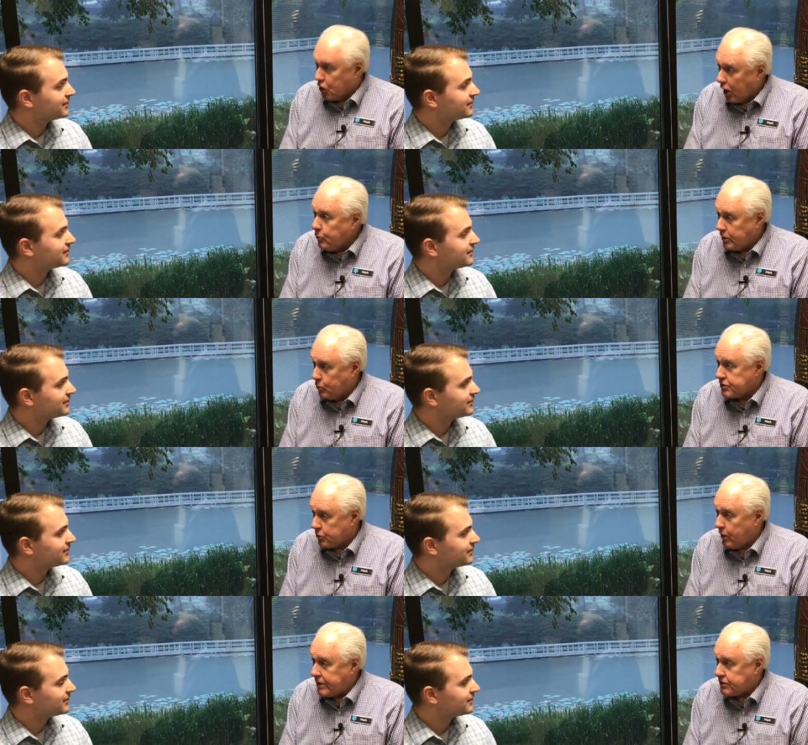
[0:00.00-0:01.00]
Speaker 1: Darwin
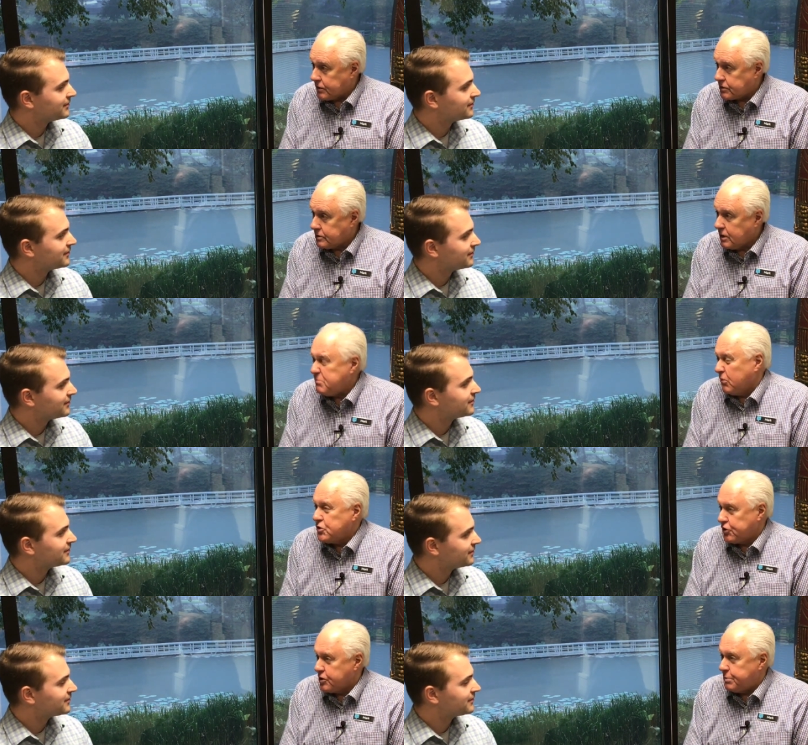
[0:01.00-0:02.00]
was a racist, and
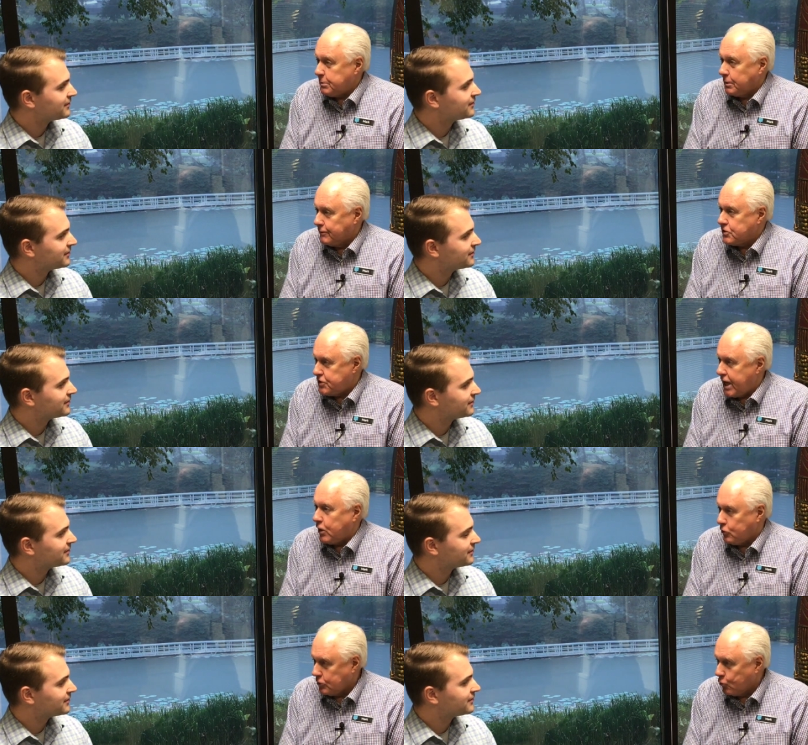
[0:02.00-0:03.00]
most of the people of his
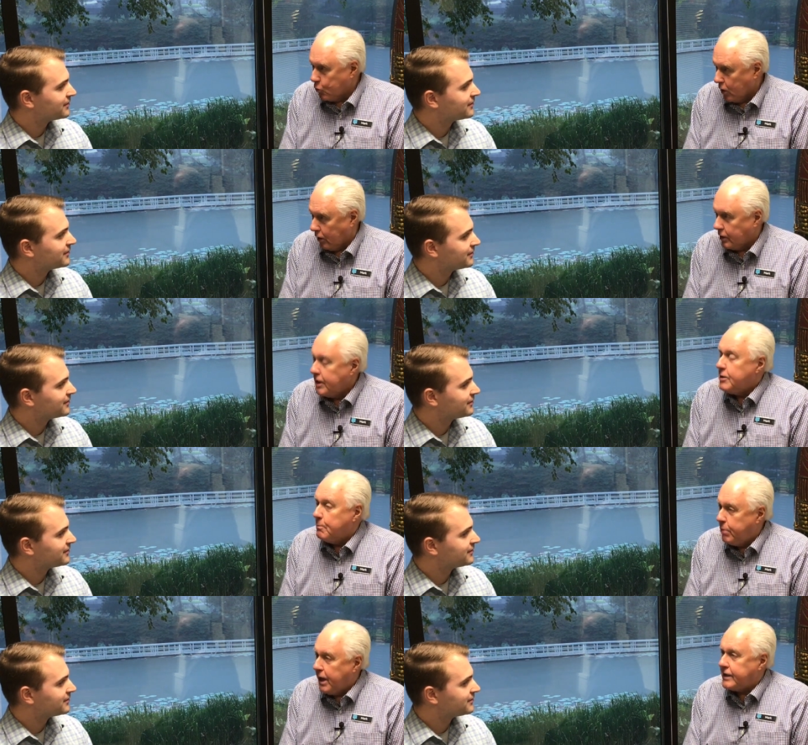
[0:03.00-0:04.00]
day were,
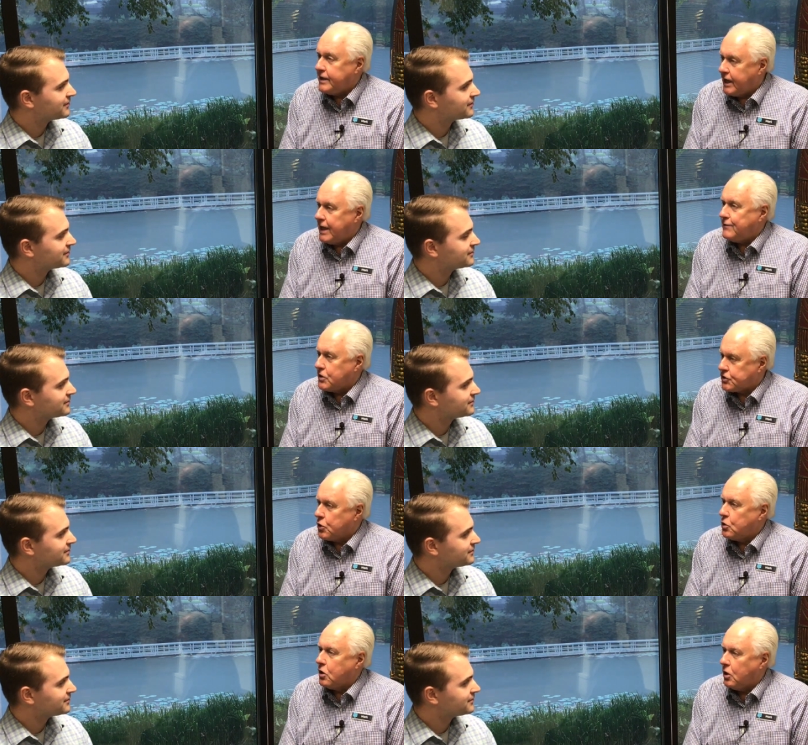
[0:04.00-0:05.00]
but he gave a
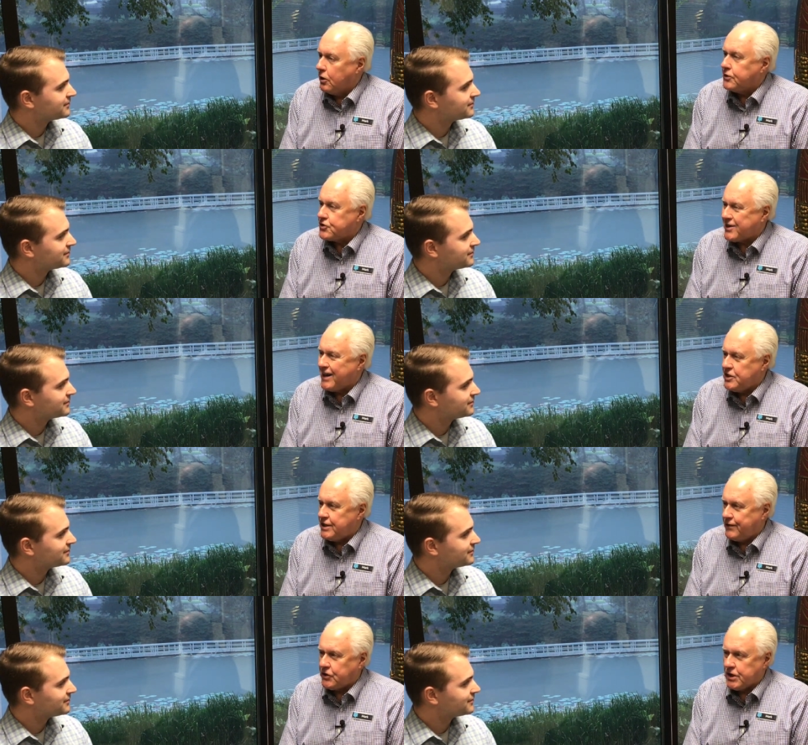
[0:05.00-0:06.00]
so-called
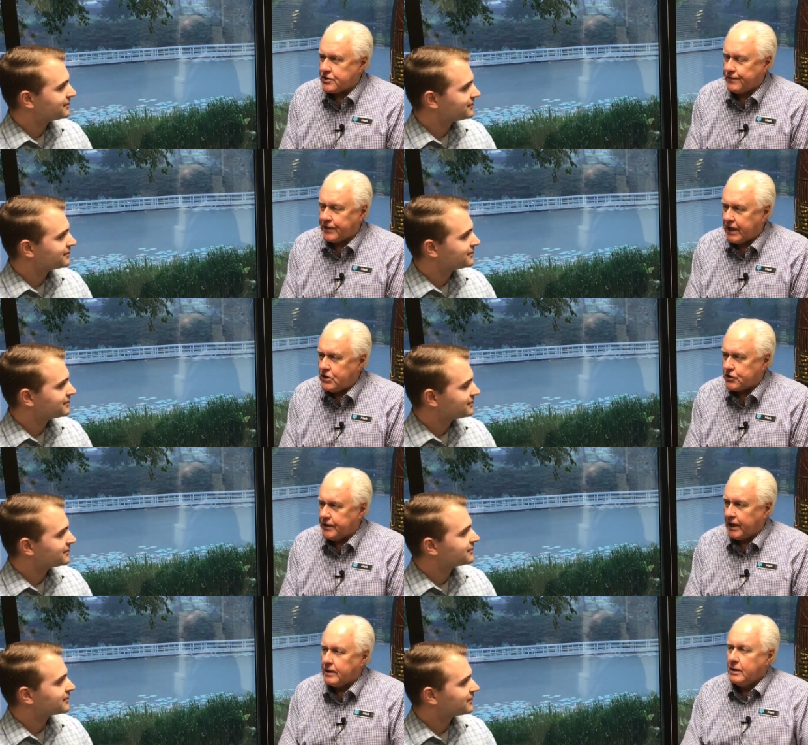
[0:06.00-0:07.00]
scientific
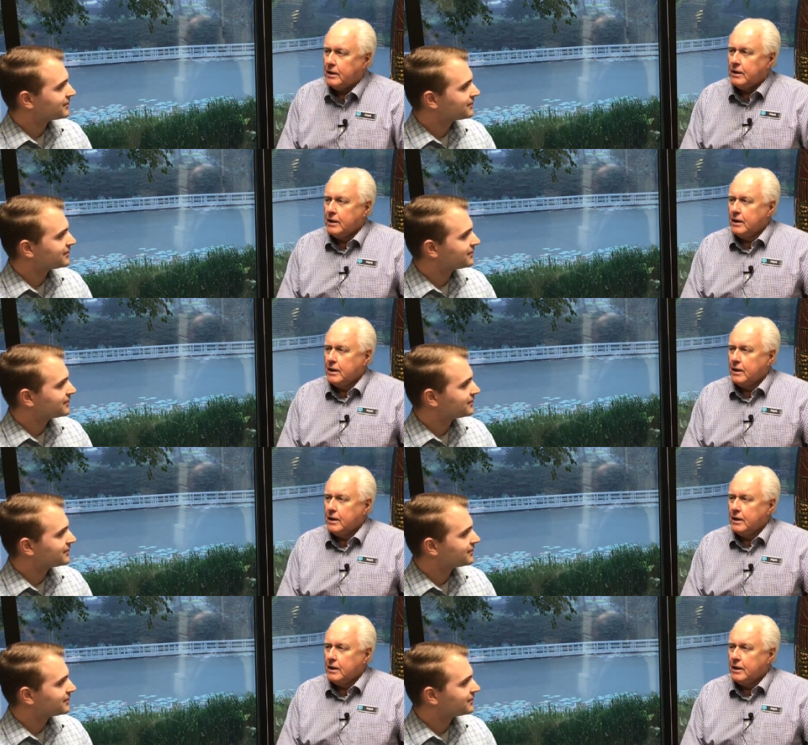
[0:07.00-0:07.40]
justification that